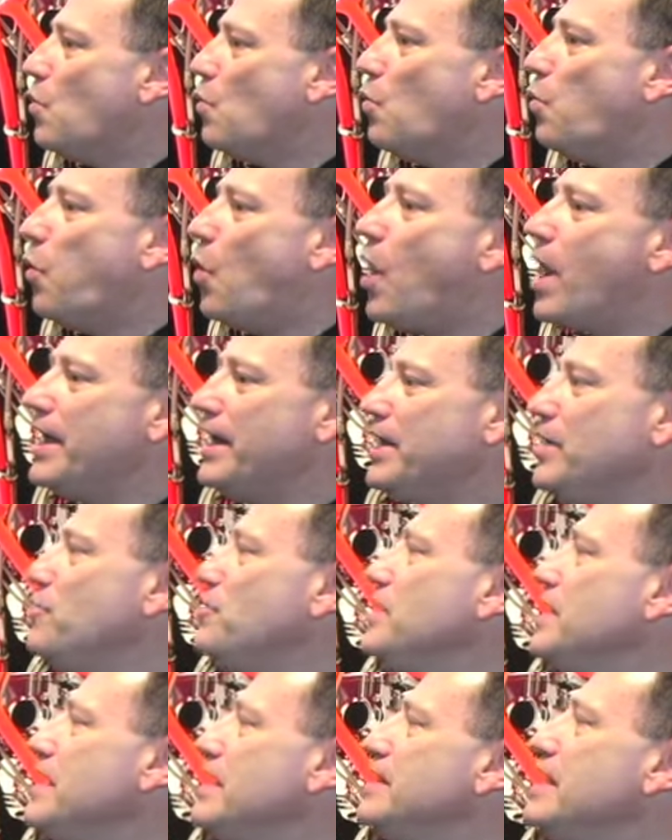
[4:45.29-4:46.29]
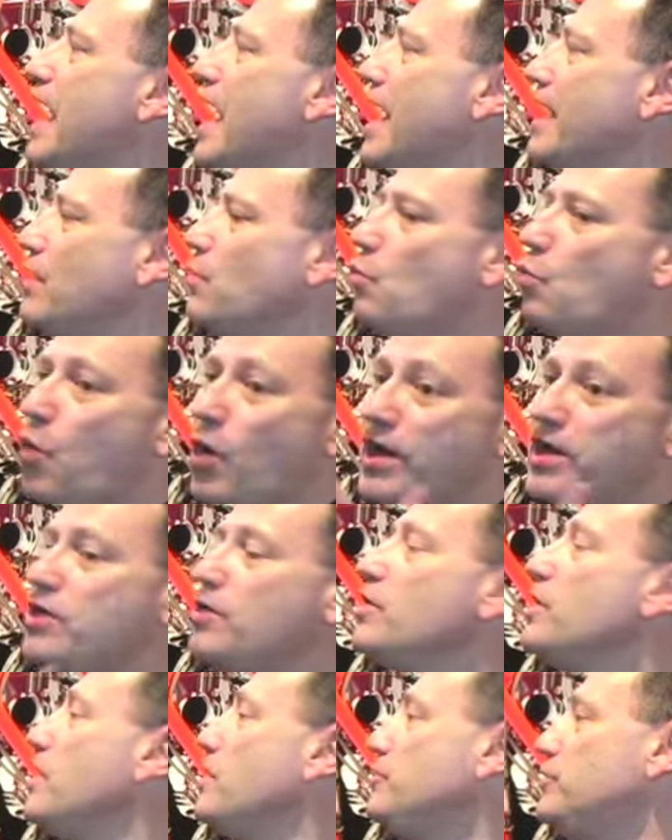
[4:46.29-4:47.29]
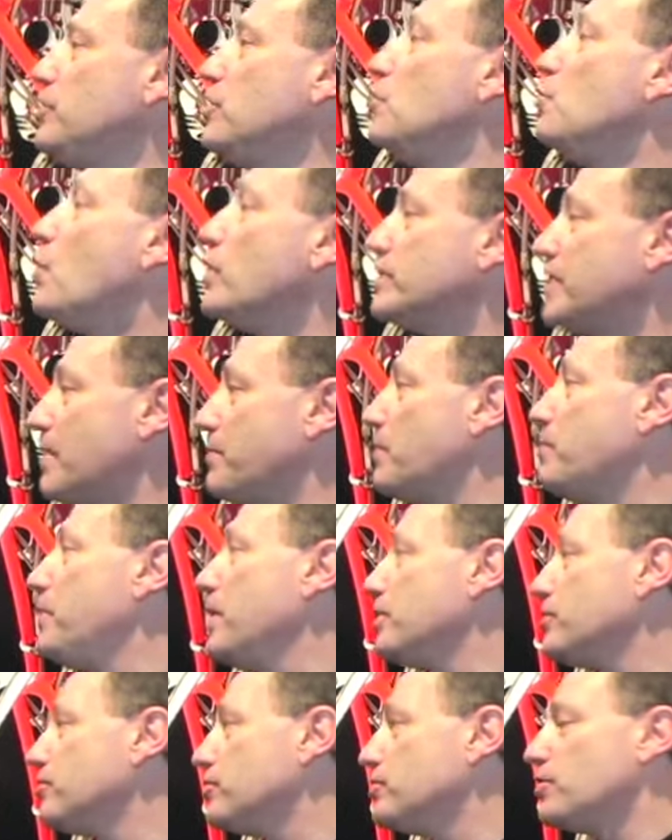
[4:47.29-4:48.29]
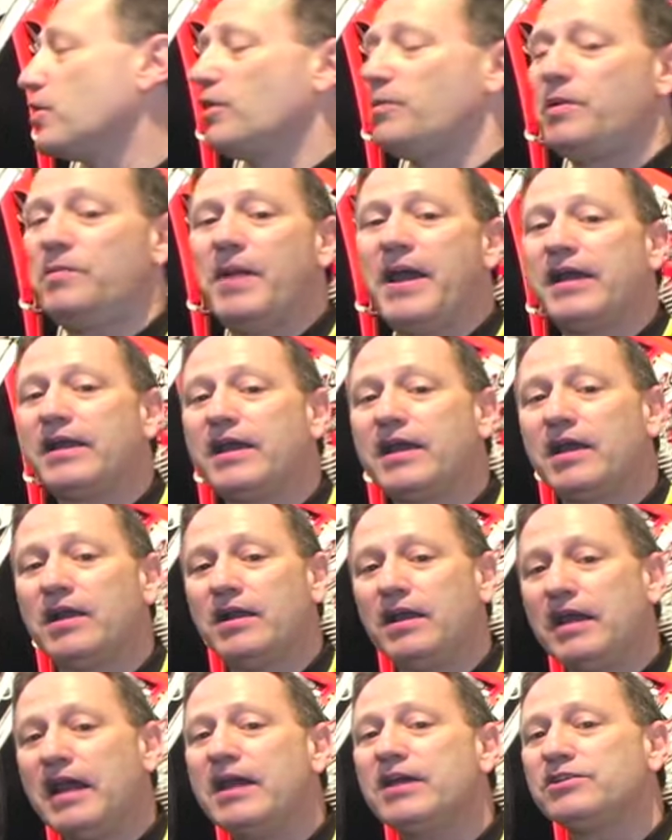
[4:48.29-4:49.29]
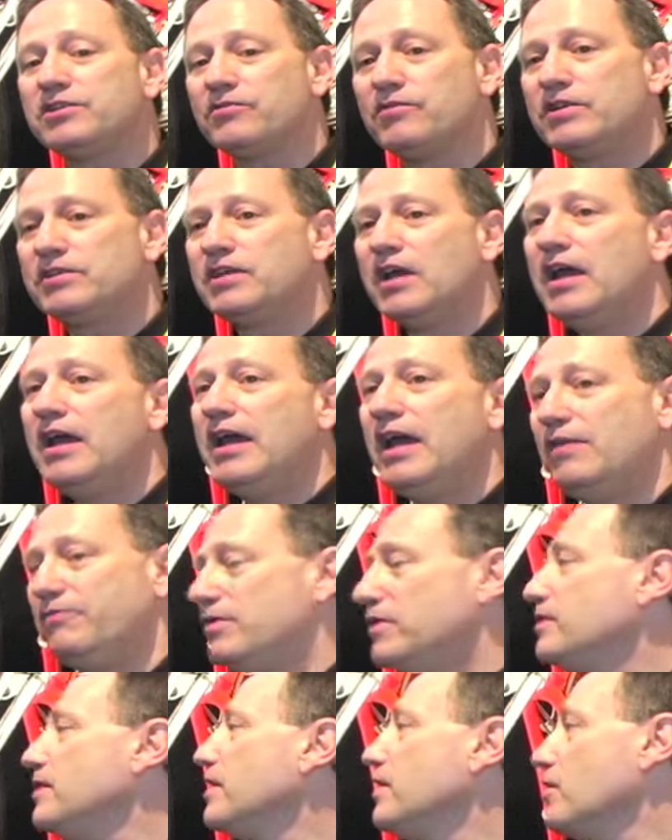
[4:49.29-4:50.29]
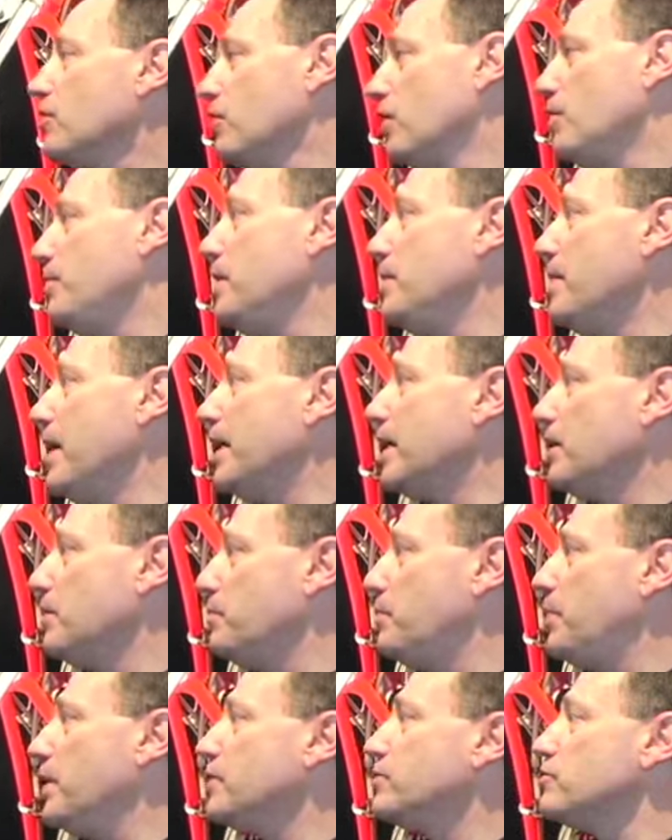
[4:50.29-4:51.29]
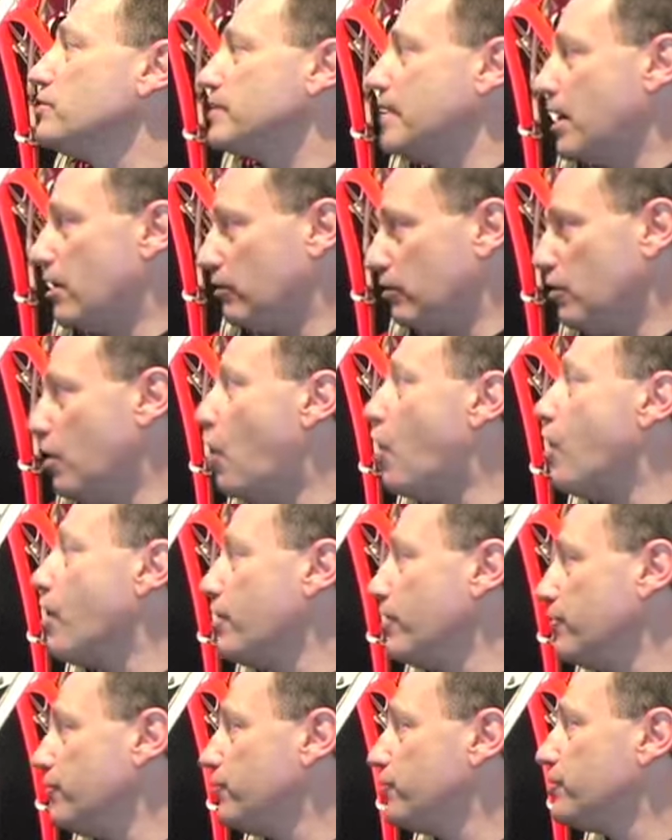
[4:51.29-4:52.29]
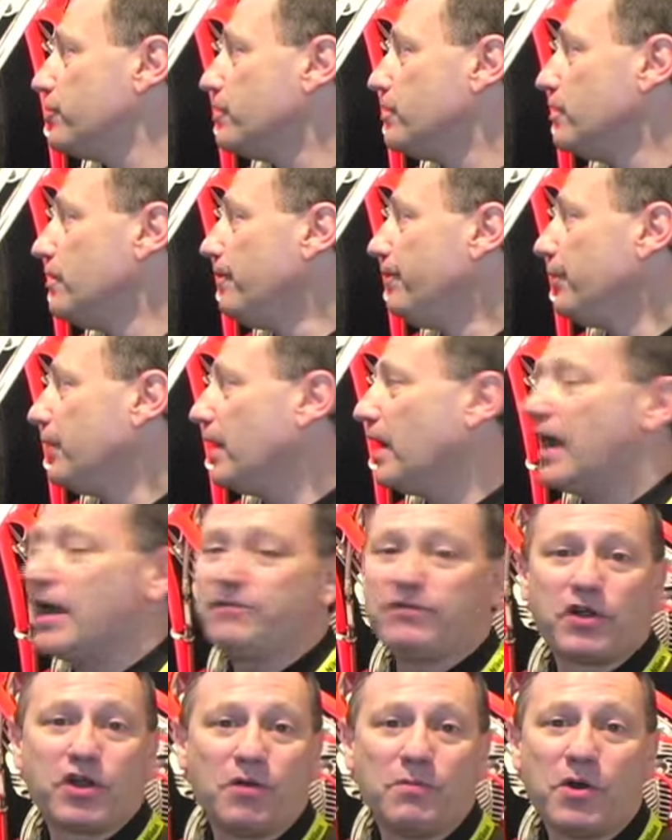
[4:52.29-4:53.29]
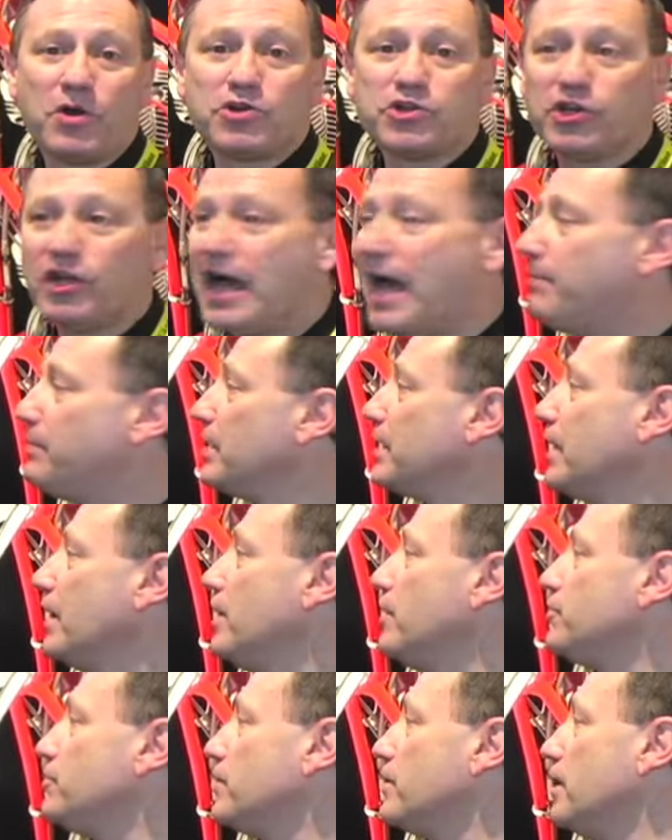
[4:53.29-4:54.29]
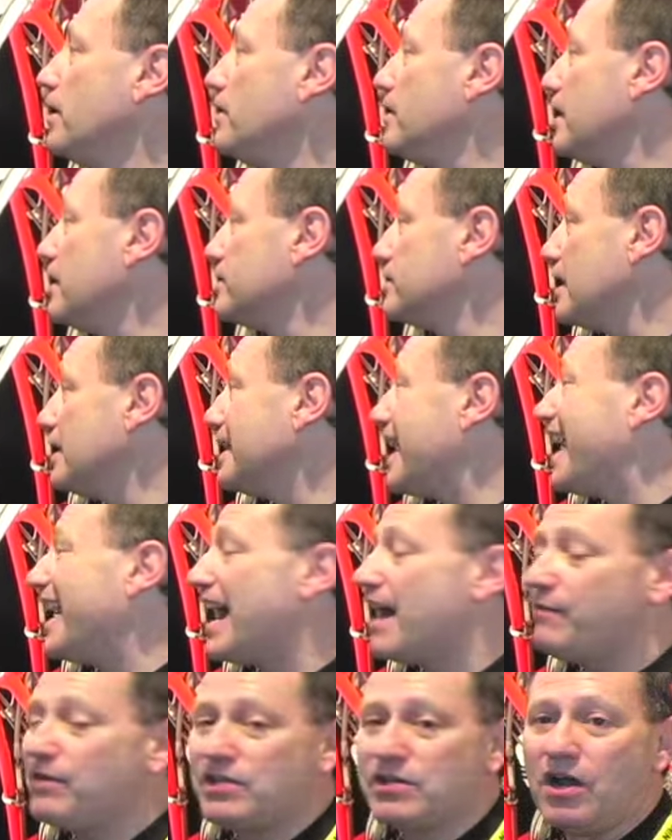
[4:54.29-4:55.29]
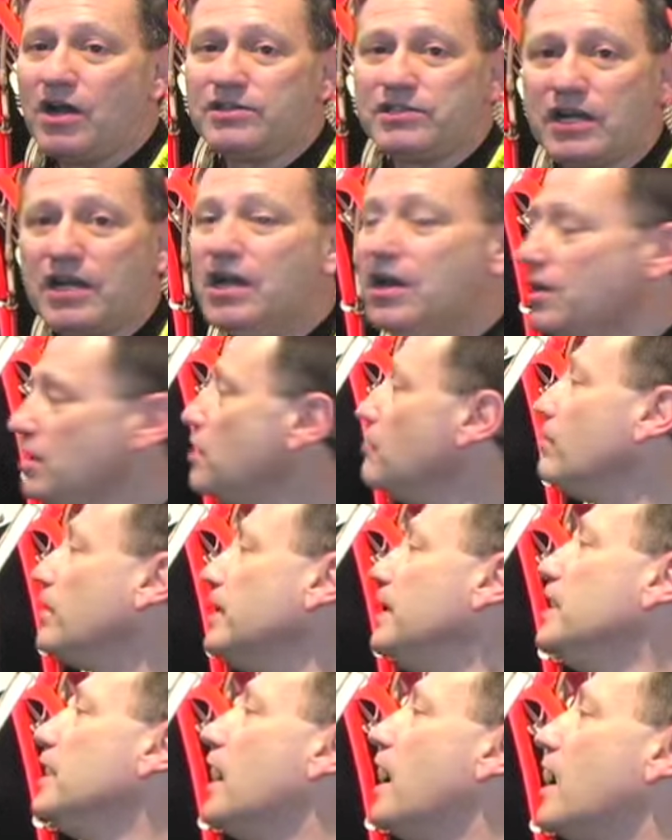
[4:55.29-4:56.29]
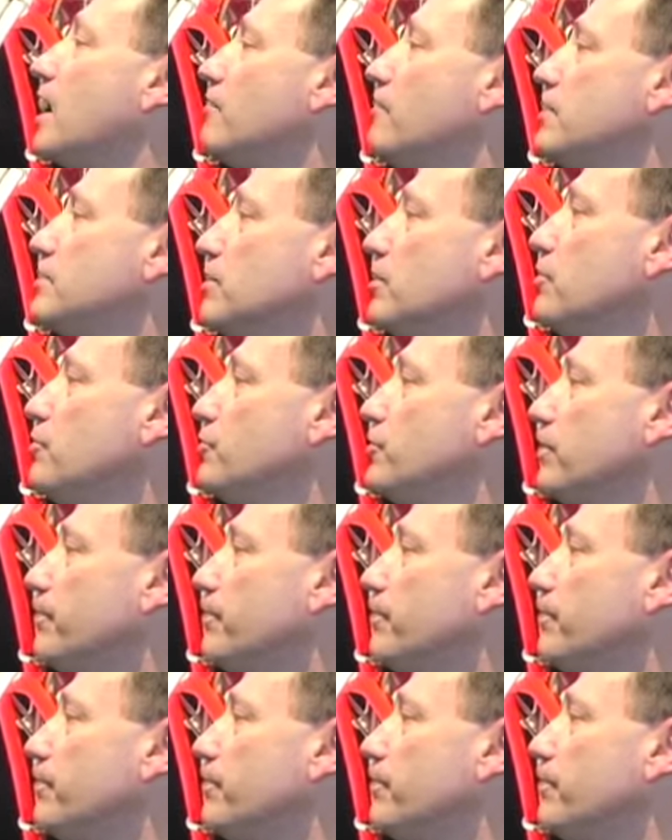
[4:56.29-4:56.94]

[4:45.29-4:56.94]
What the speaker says: why do you need that? What are you going to do? What type of pictures you're going to be making? And the answer is, if you think you're going to be making pictures that are large, like for commercial application and things like that, advertising, you really need a lot of resolution,